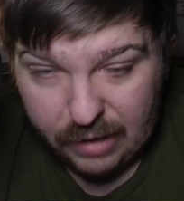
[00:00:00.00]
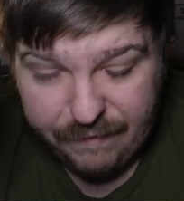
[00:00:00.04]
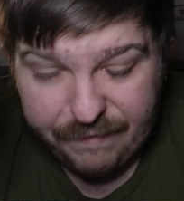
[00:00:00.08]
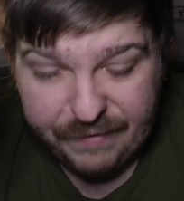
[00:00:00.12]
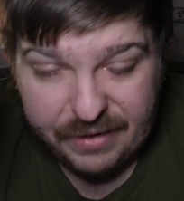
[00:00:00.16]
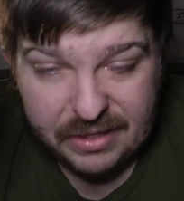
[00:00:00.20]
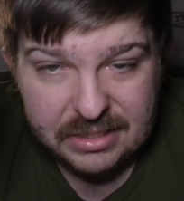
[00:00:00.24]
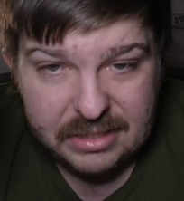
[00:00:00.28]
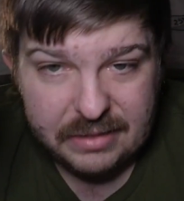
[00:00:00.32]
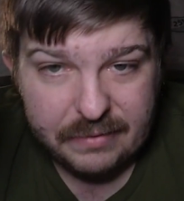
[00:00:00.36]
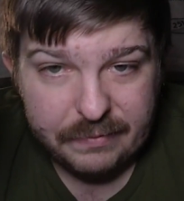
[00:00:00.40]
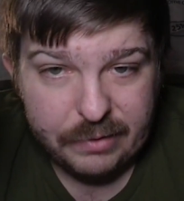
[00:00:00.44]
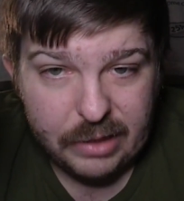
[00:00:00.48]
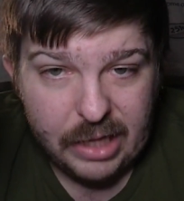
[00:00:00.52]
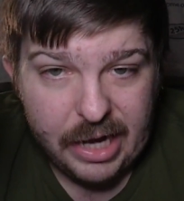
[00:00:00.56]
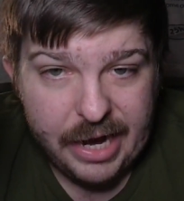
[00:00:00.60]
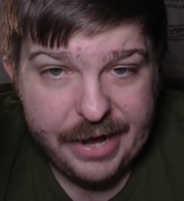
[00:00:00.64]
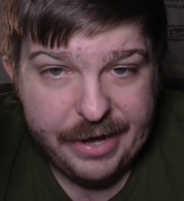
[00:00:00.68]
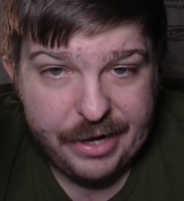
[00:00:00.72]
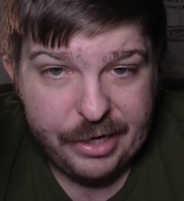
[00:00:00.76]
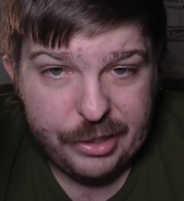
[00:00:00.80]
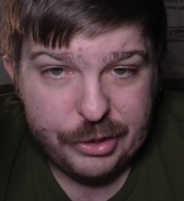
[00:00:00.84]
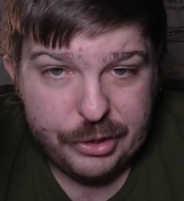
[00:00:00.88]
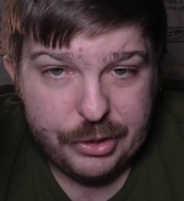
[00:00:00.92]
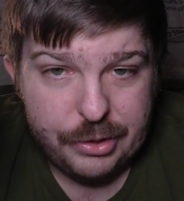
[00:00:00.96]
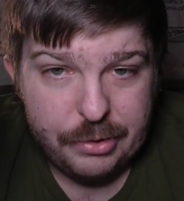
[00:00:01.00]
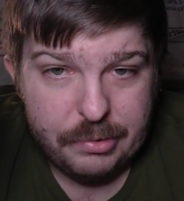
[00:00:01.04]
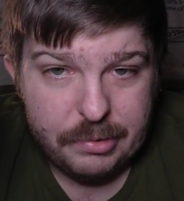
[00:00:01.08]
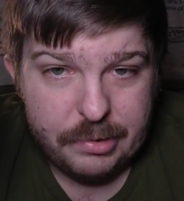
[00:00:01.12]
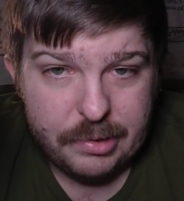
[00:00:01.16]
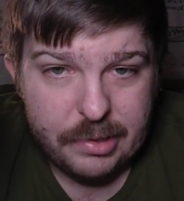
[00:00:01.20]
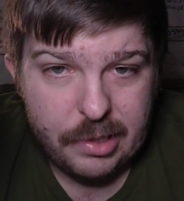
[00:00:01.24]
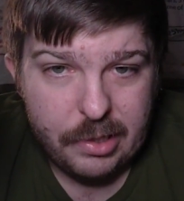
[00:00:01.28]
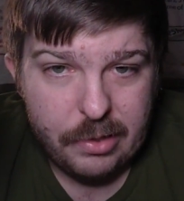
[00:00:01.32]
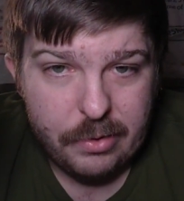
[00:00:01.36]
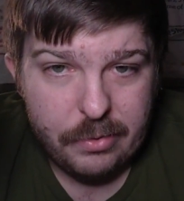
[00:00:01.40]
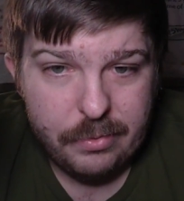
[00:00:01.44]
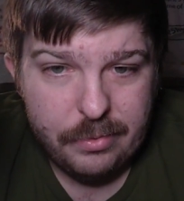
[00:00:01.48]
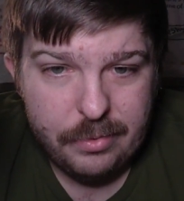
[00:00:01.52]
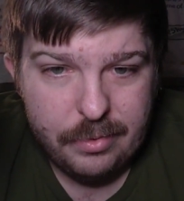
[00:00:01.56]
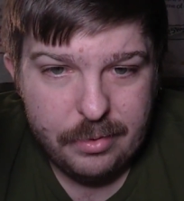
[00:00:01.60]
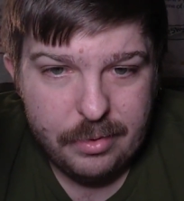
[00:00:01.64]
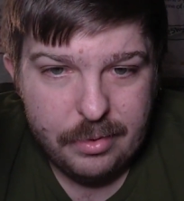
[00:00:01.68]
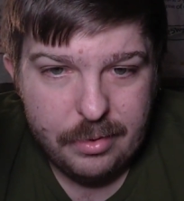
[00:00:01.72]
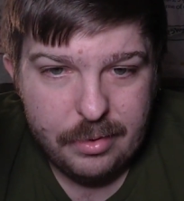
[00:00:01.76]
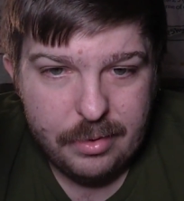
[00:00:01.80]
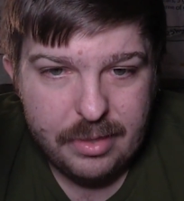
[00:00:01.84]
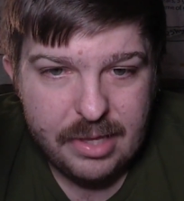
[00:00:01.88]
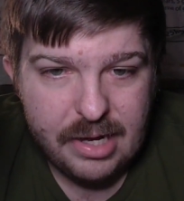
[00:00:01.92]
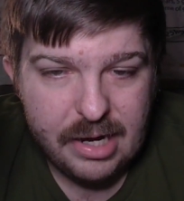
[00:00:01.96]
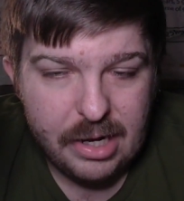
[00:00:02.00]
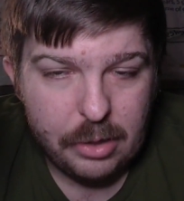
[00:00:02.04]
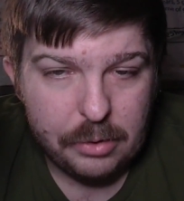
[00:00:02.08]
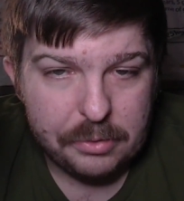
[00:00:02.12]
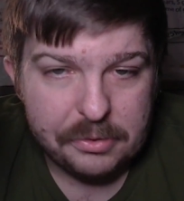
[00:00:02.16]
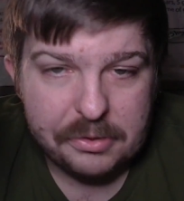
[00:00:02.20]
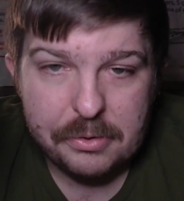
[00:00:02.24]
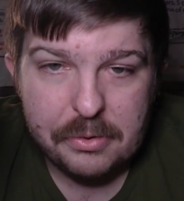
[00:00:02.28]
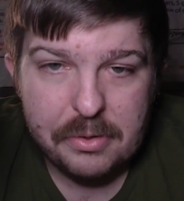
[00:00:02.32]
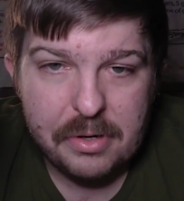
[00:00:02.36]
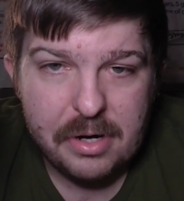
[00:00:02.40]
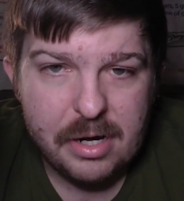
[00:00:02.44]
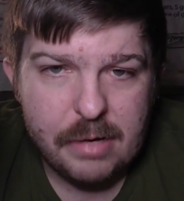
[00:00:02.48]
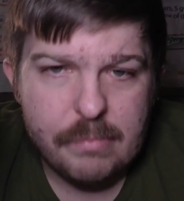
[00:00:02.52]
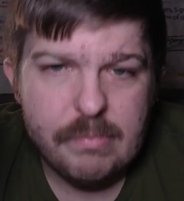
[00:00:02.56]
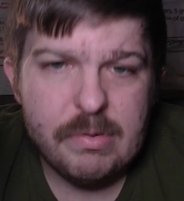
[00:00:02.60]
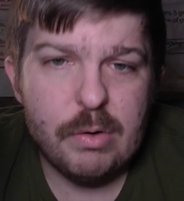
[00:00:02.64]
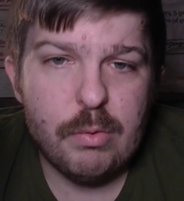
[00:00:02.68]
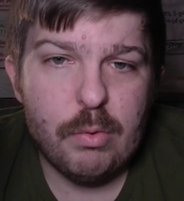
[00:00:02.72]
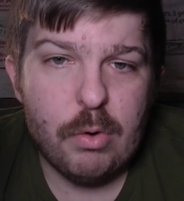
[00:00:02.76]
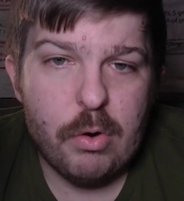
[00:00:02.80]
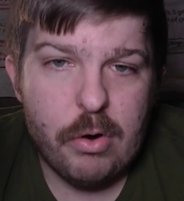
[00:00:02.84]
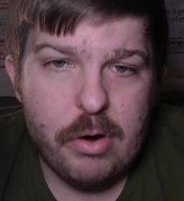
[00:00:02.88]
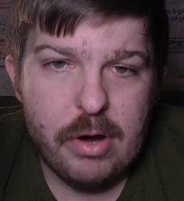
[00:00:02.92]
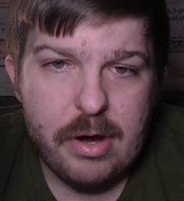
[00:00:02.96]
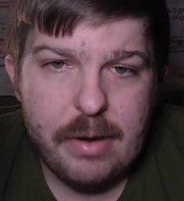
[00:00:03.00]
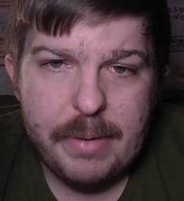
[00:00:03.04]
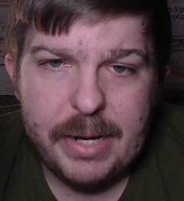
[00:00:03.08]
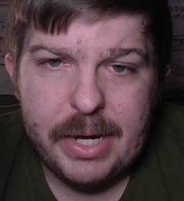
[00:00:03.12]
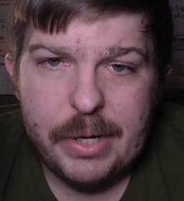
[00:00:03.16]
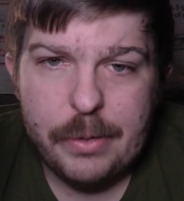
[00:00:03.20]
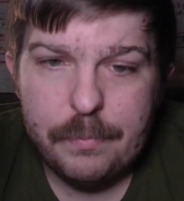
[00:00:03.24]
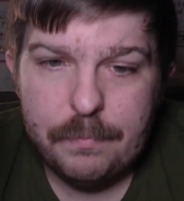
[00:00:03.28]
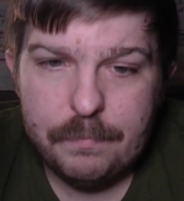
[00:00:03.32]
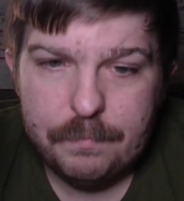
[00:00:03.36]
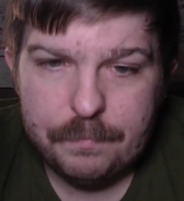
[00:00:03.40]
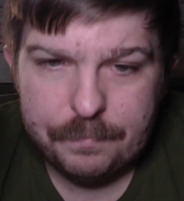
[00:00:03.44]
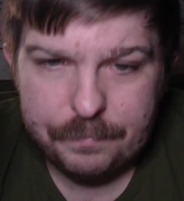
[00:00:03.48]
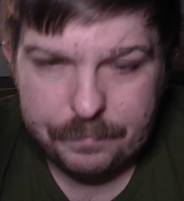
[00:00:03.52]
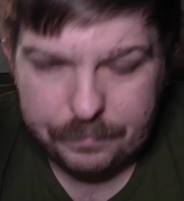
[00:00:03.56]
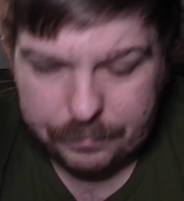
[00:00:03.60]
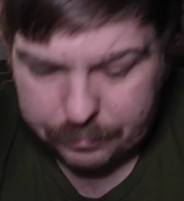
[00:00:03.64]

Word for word: offensive line issues though that also need to be worried about.